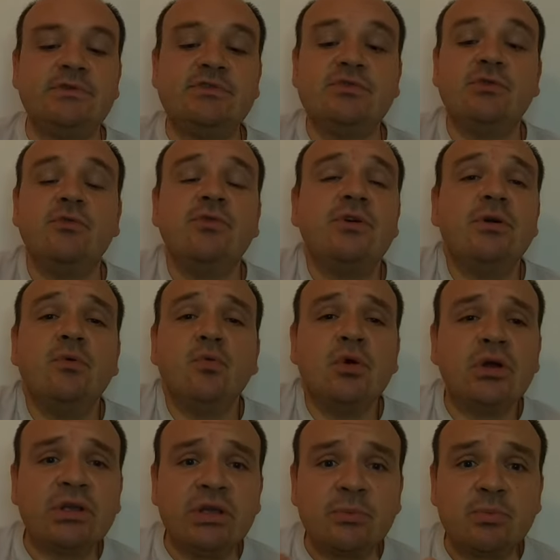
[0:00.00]
So the
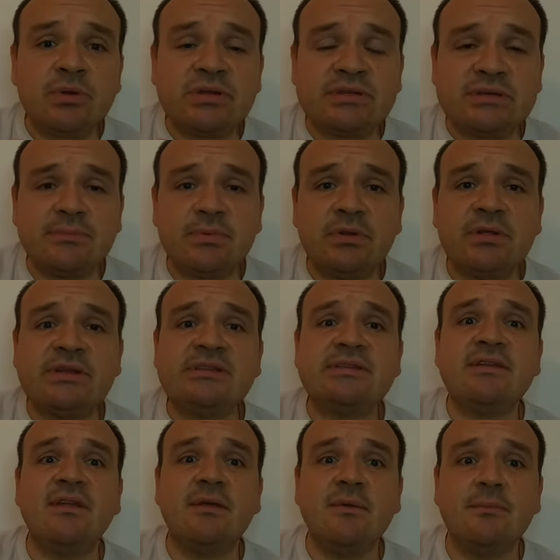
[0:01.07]
working principle
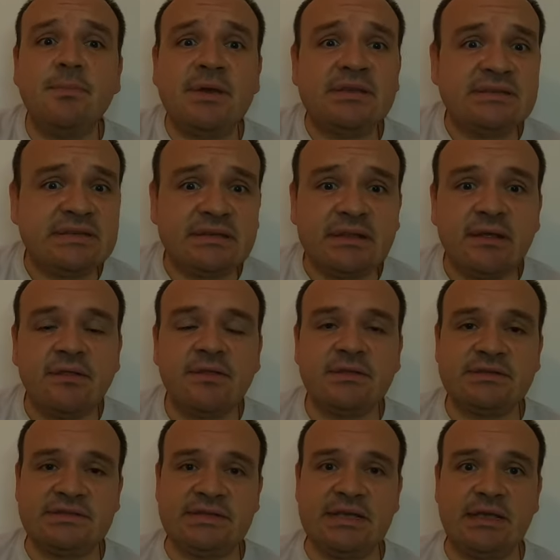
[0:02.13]
is uh, basically
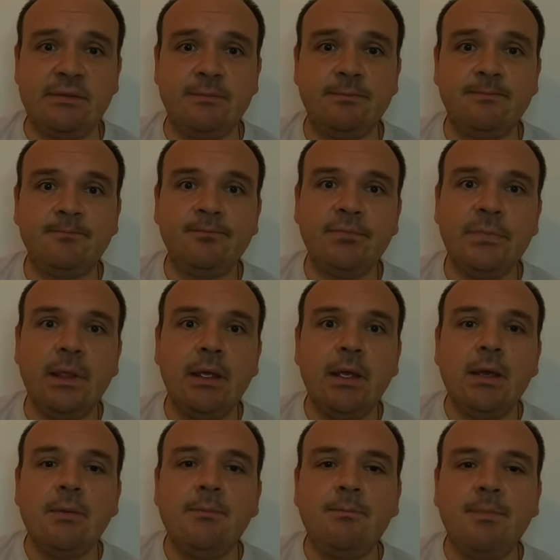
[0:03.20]
the same.
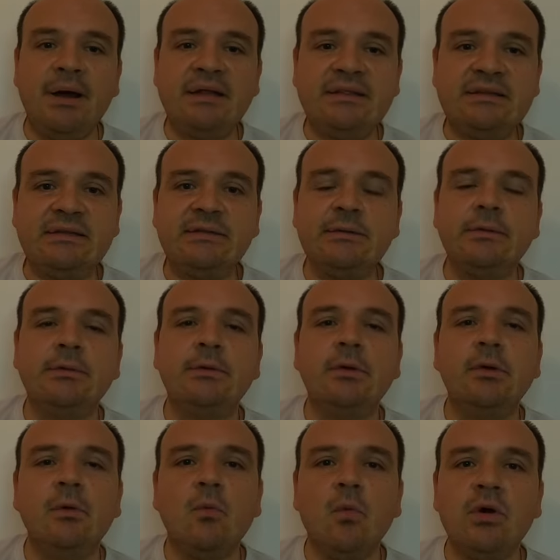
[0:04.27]
But
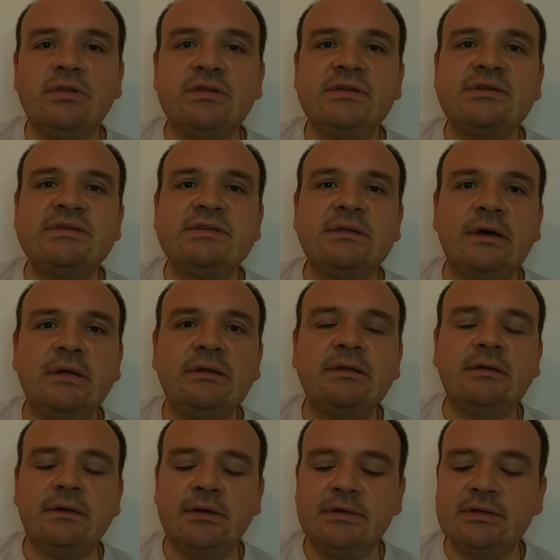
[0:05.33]
what is
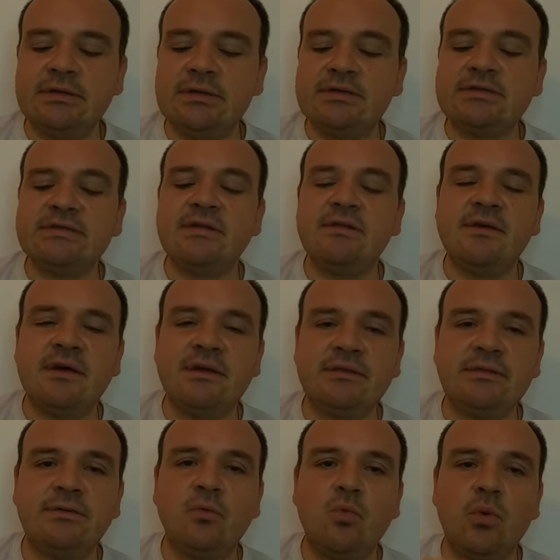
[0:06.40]
not good is
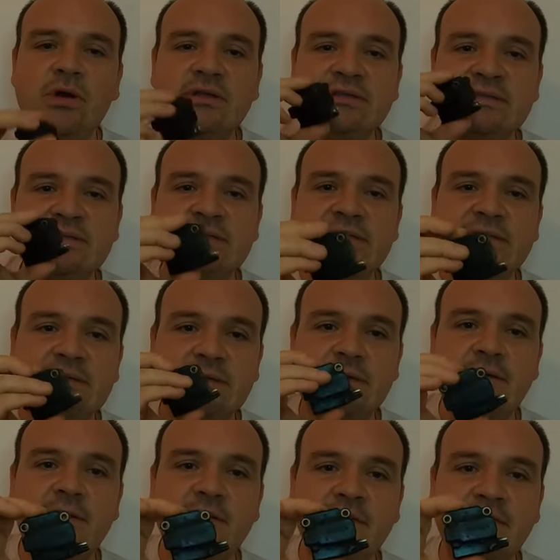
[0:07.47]
that once
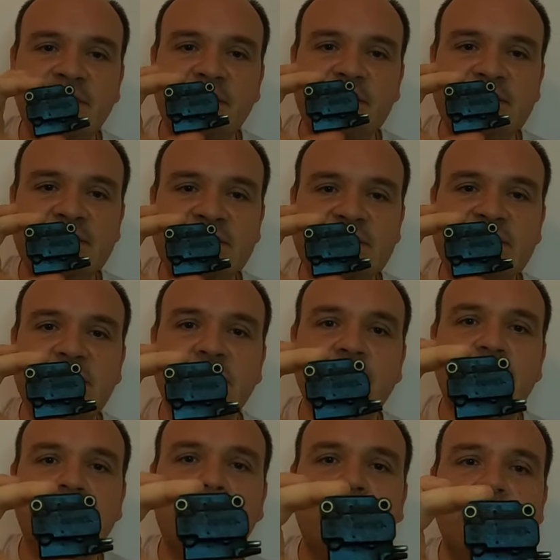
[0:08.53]
this
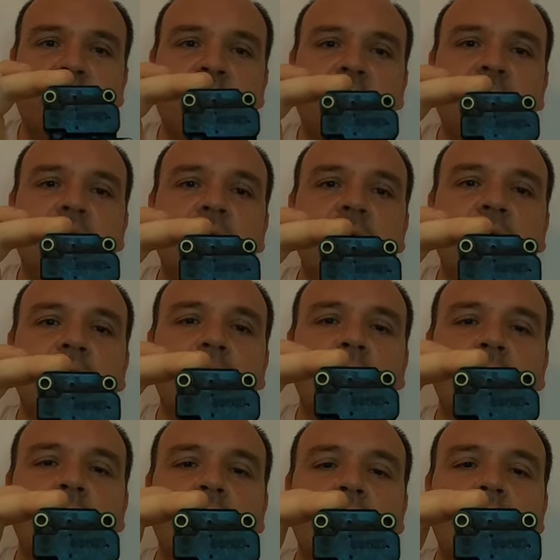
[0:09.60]
guy
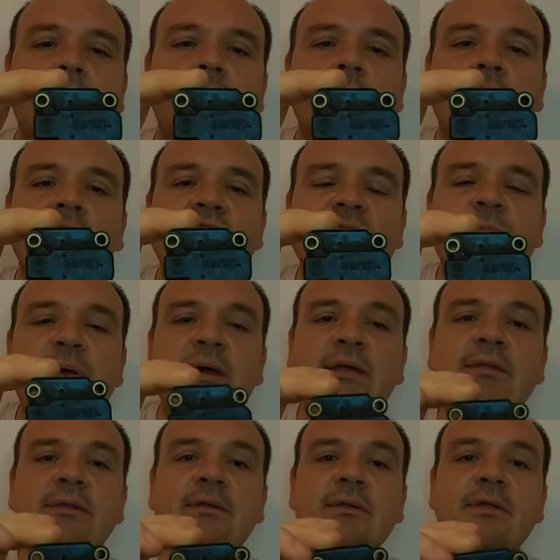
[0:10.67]
goes
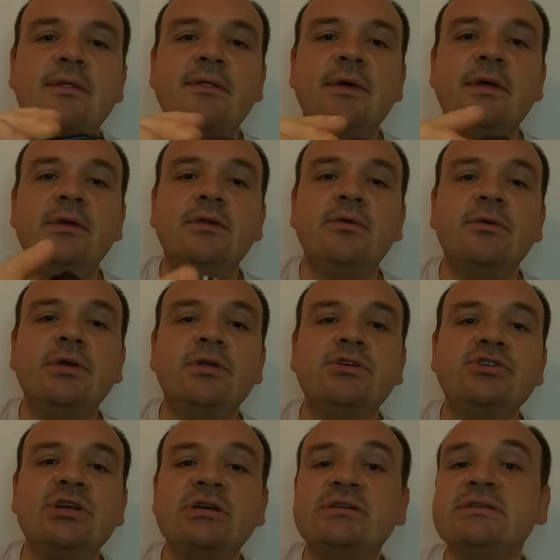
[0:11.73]
bad, then you
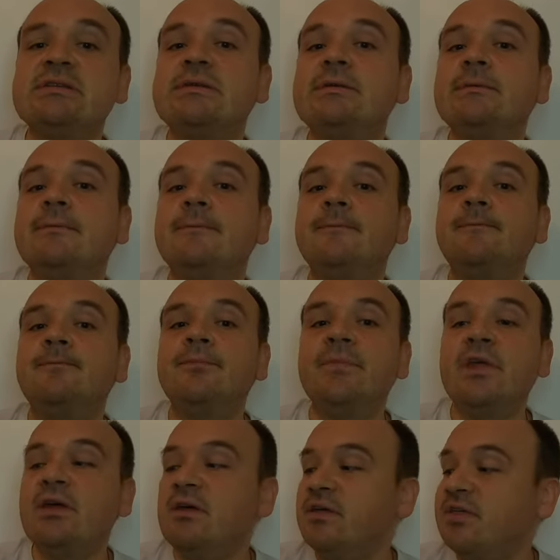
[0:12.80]
can just
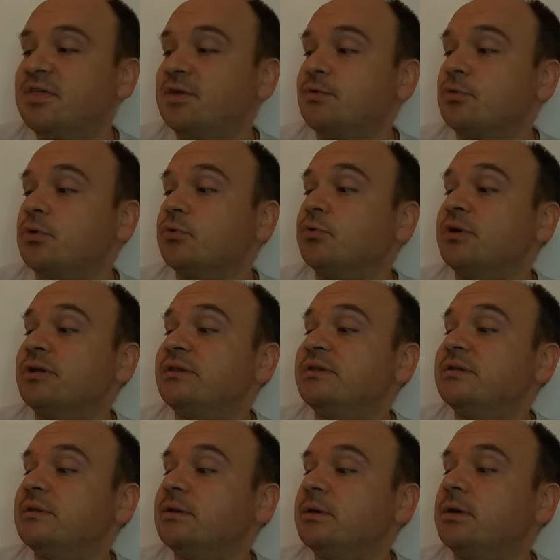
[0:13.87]
throw
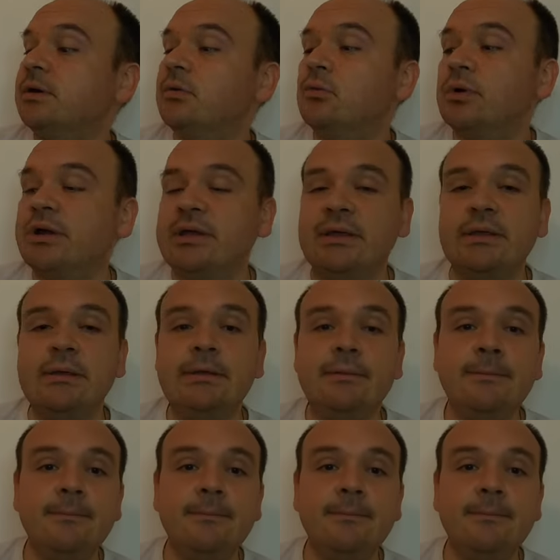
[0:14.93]
it away.